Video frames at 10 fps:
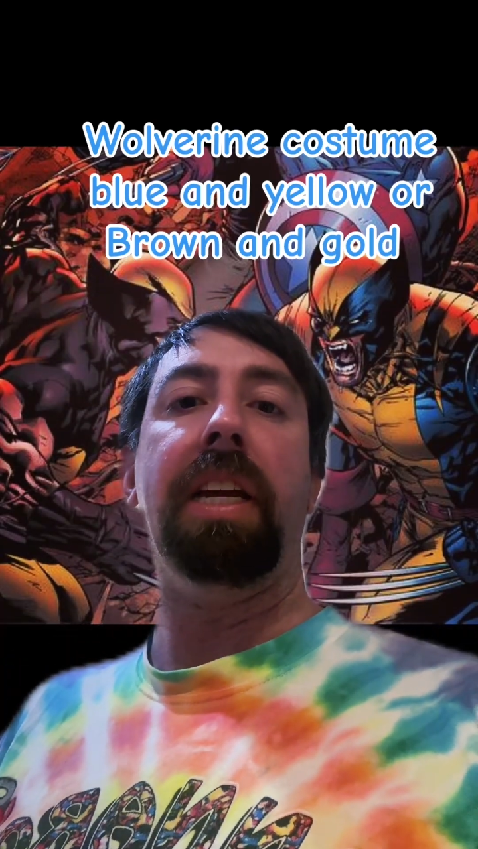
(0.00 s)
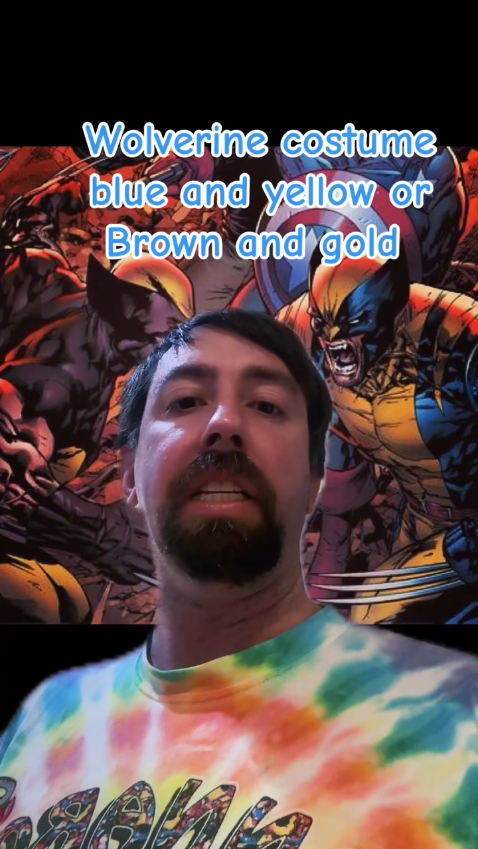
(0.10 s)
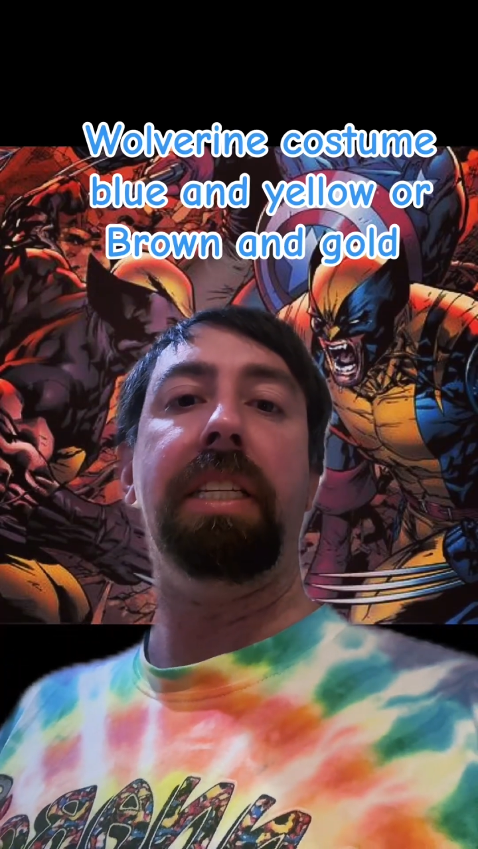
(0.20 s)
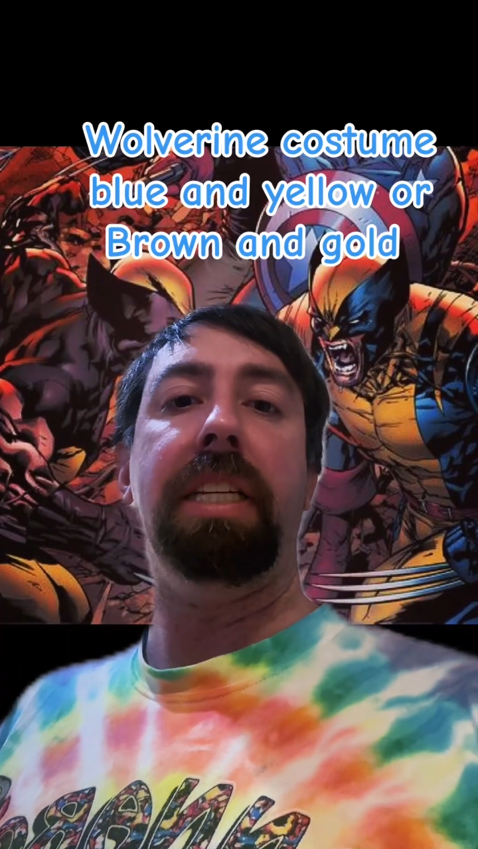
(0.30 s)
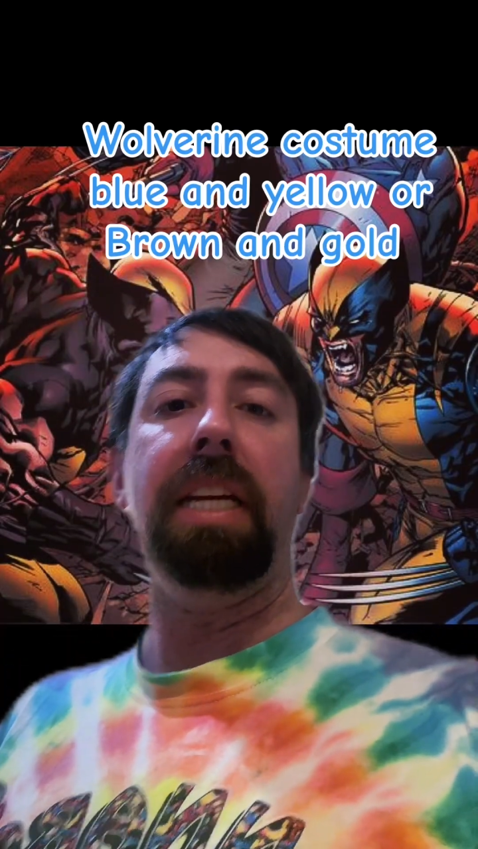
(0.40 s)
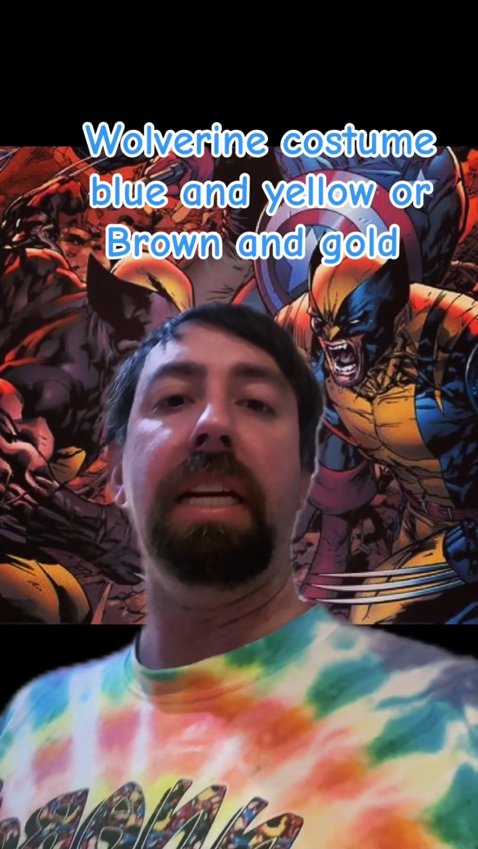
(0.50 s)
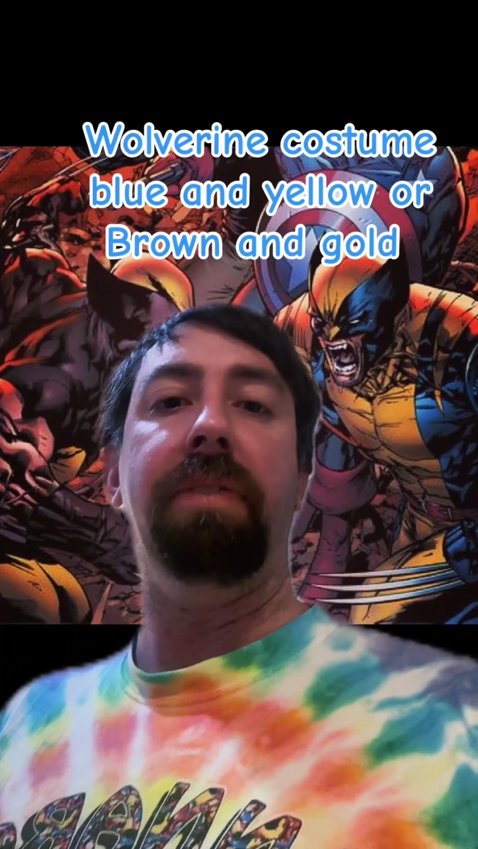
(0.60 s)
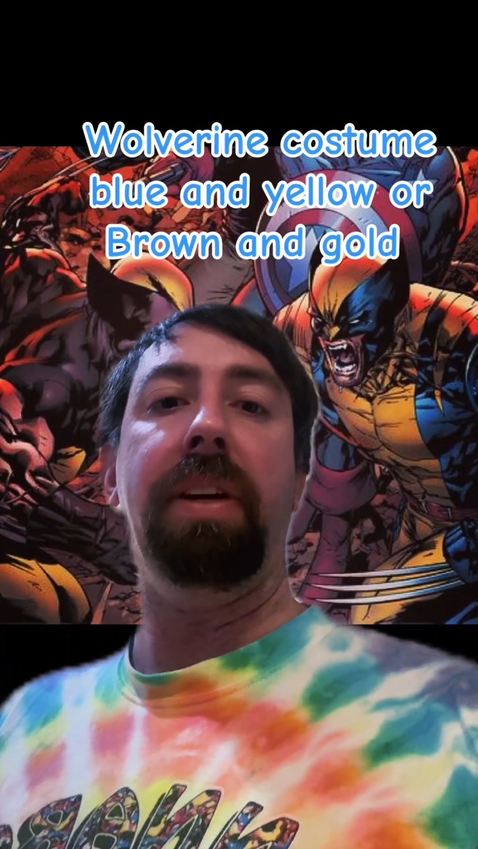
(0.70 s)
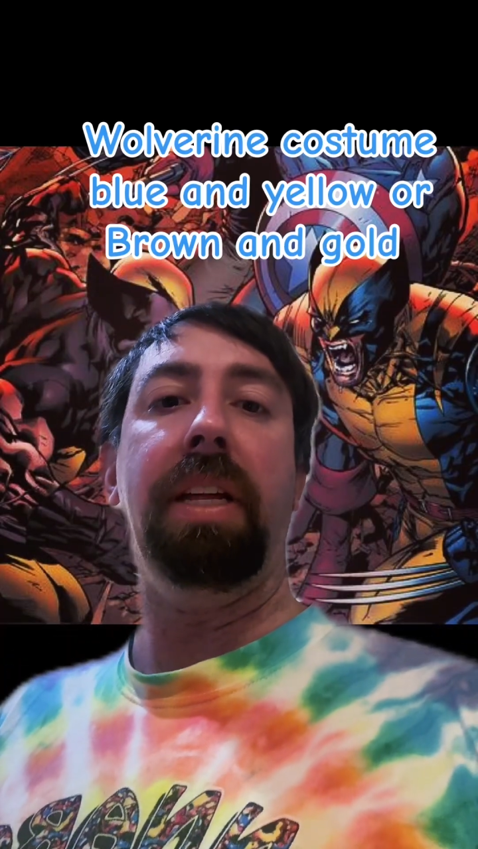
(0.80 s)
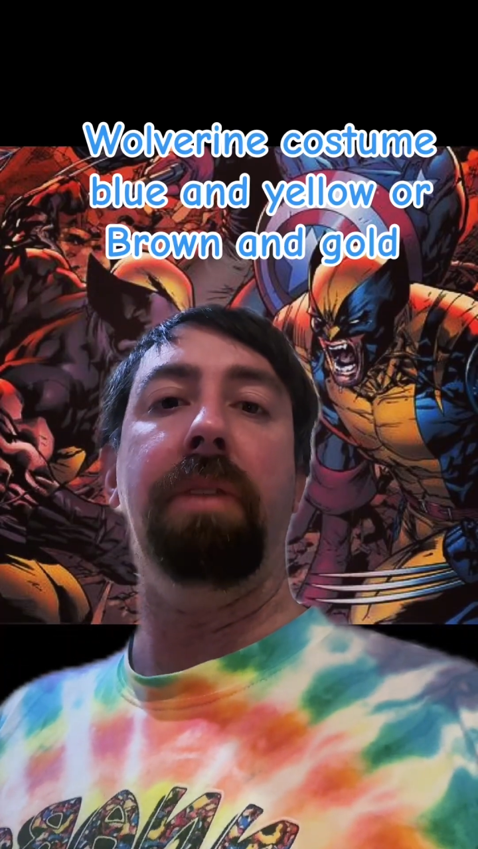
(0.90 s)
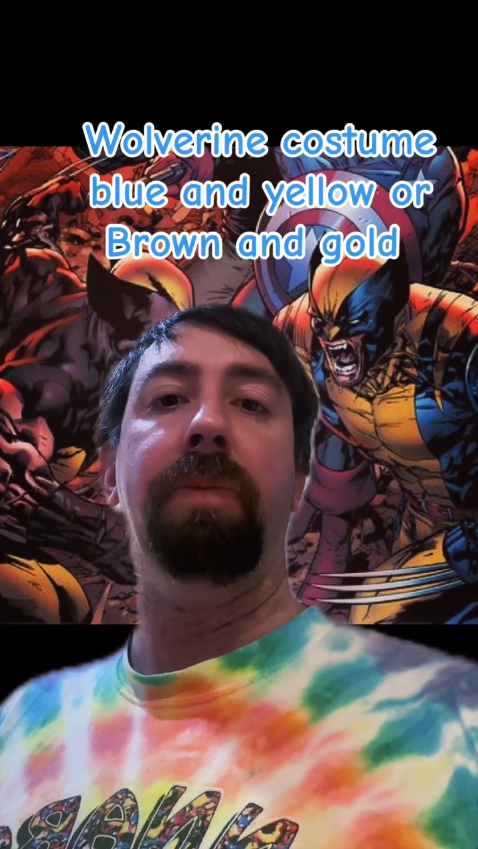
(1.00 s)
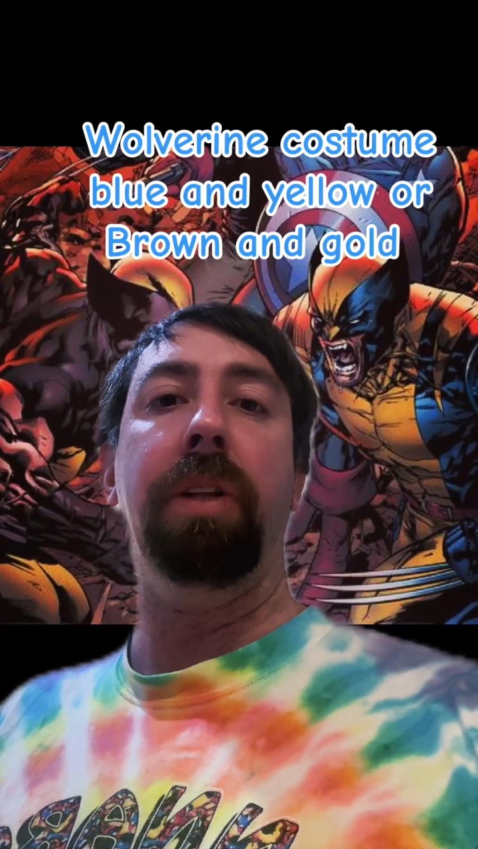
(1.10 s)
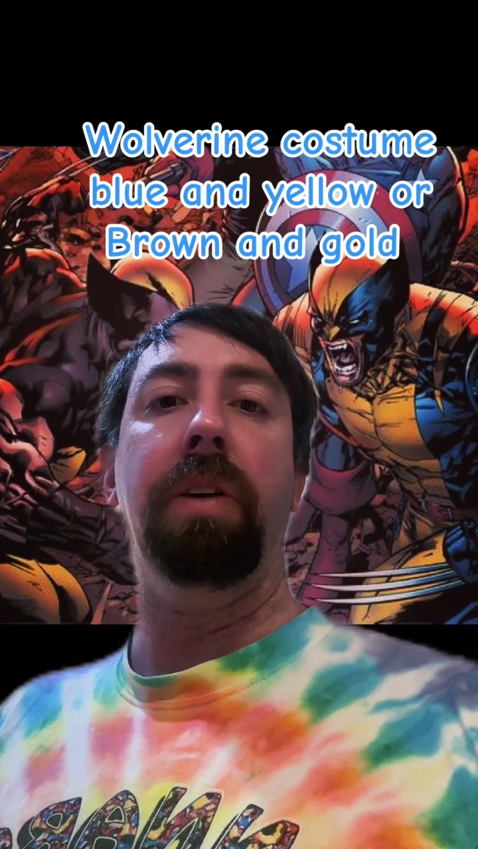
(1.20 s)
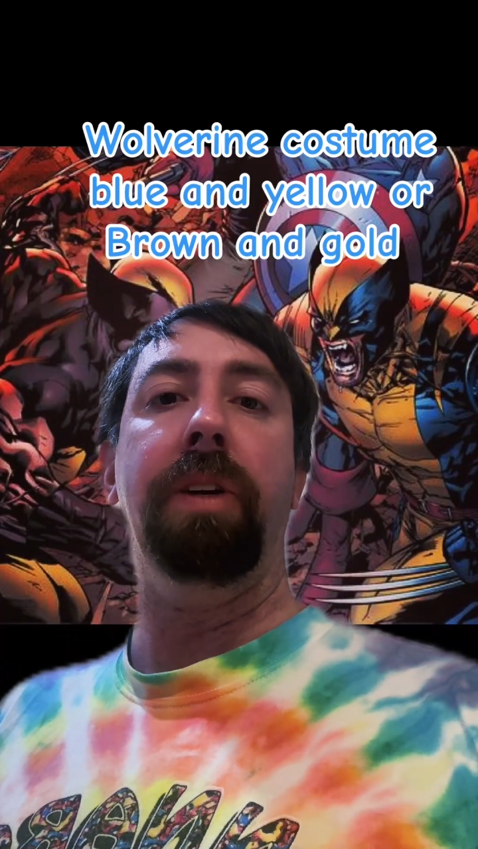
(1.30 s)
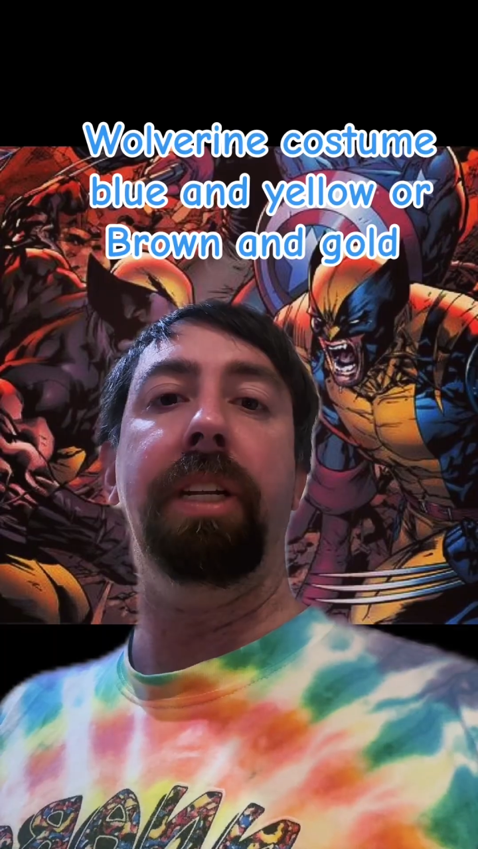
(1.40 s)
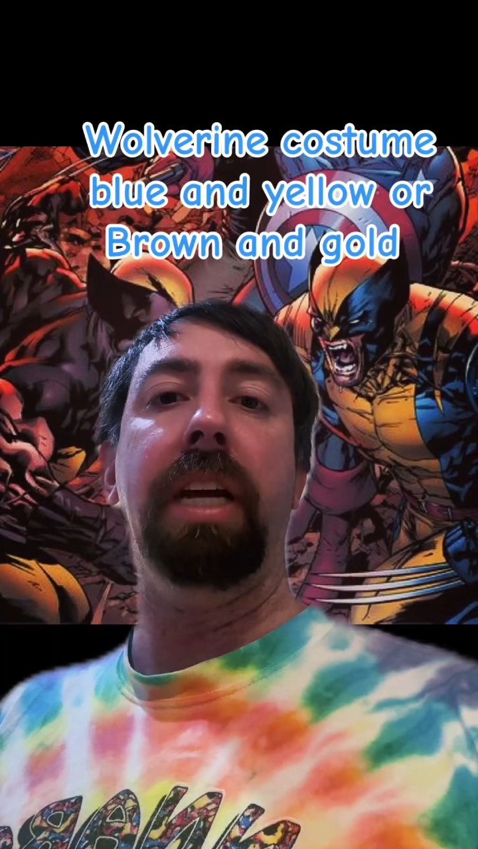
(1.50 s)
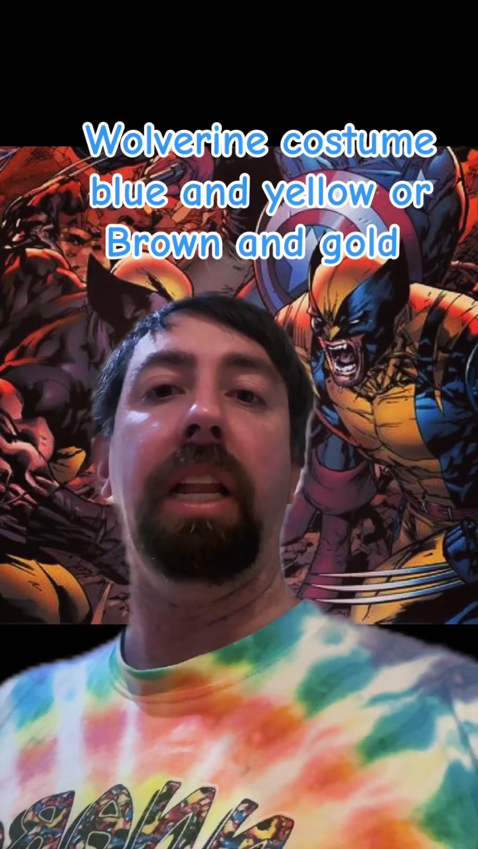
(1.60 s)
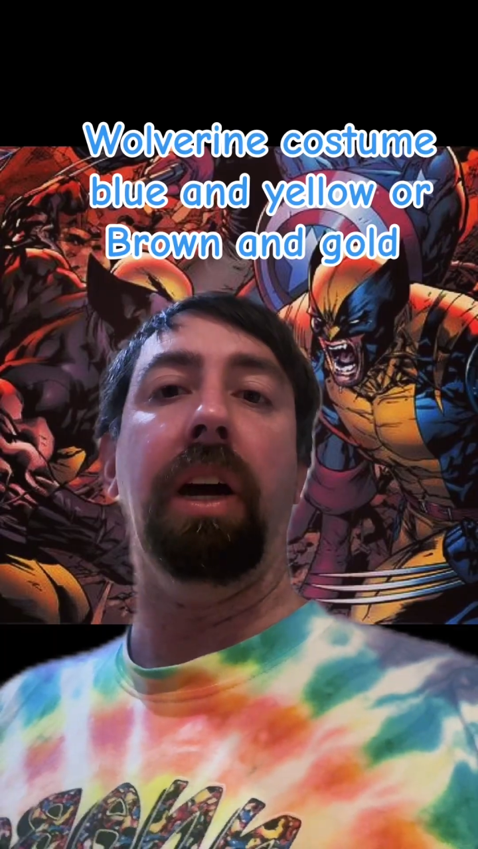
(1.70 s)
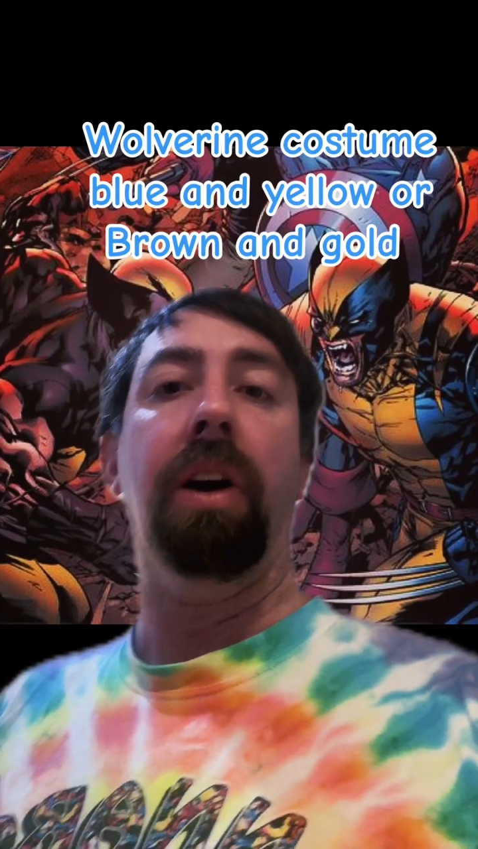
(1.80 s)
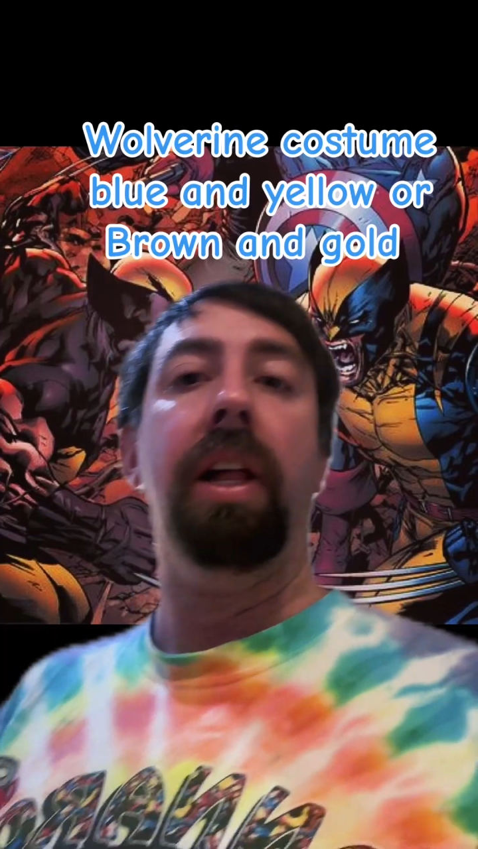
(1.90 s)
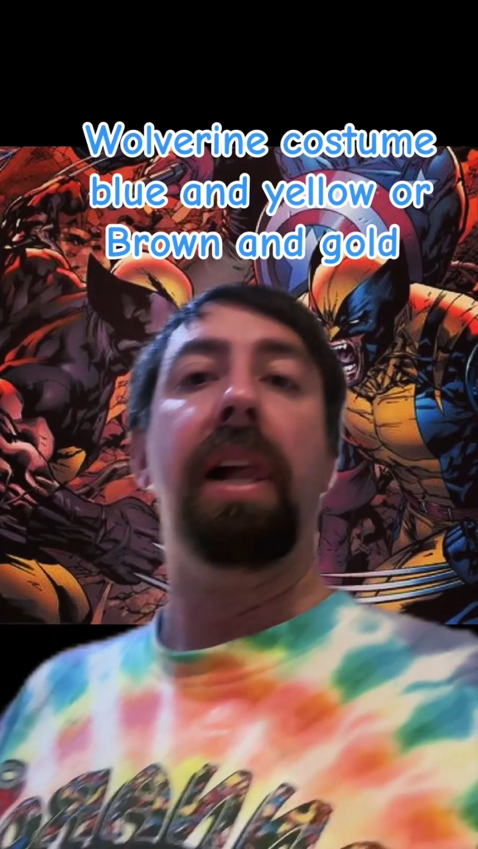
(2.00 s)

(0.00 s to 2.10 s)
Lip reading: get to see him in the blue and yellow.